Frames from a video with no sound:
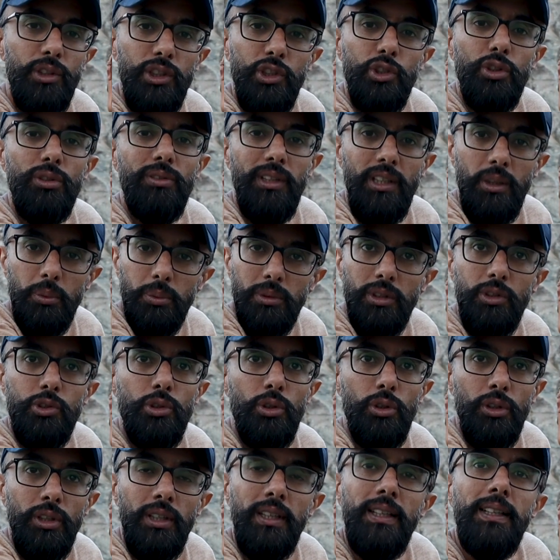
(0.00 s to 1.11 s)
footage over here with the
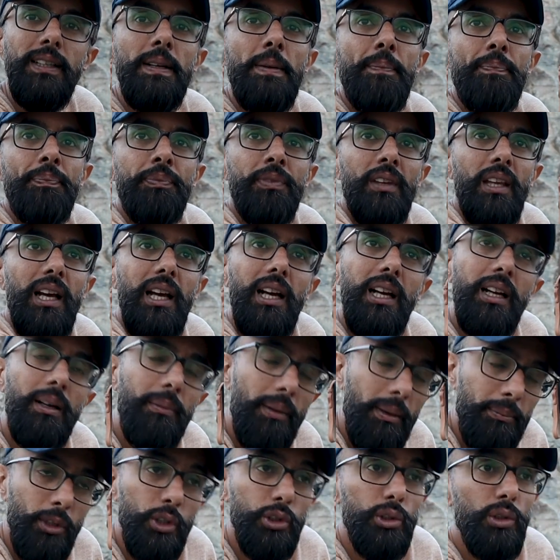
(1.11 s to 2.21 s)
drone.
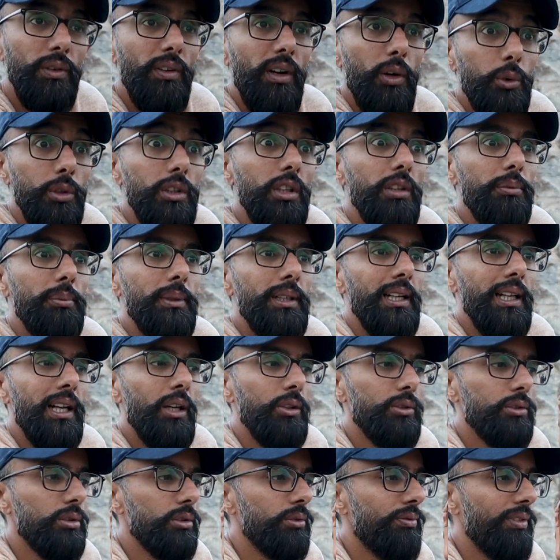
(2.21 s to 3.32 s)
I'm not sure if I would have been
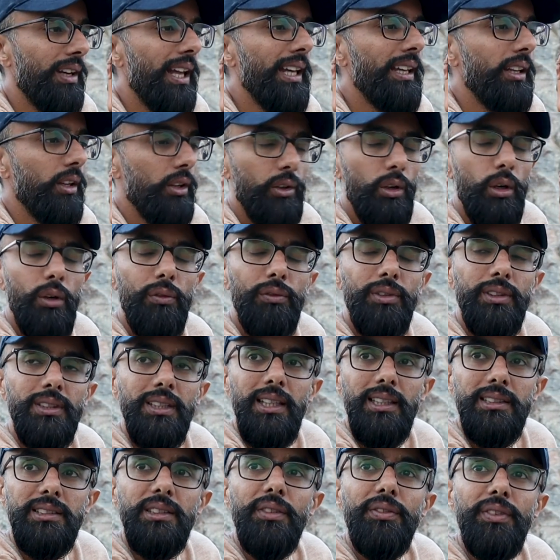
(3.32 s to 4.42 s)
allowed to fly it or not. Obviously
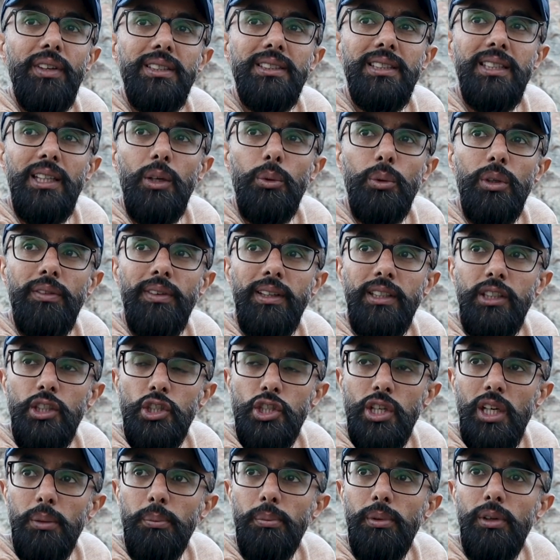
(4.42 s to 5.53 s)
that's the first thing I would have had to
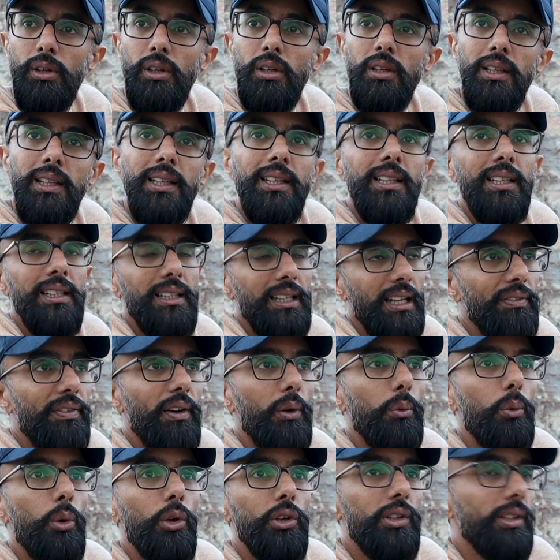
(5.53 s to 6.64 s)
check, but if
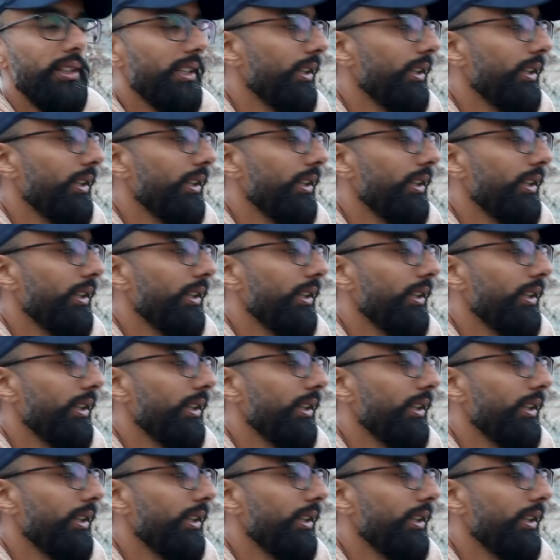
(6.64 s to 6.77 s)
I would,